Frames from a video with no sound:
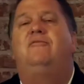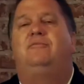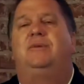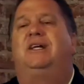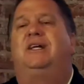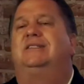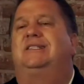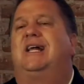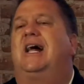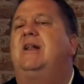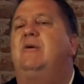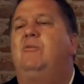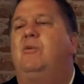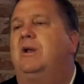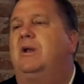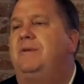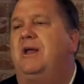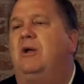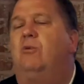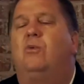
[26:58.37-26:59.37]
because I didn't want to
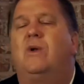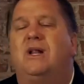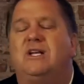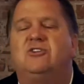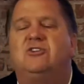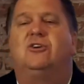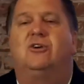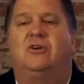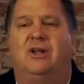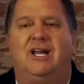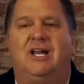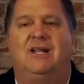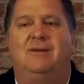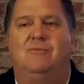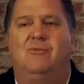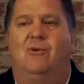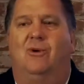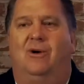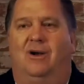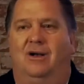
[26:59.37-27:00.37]
be a renter
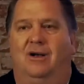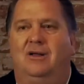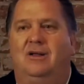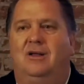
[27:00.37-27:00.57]
anymore.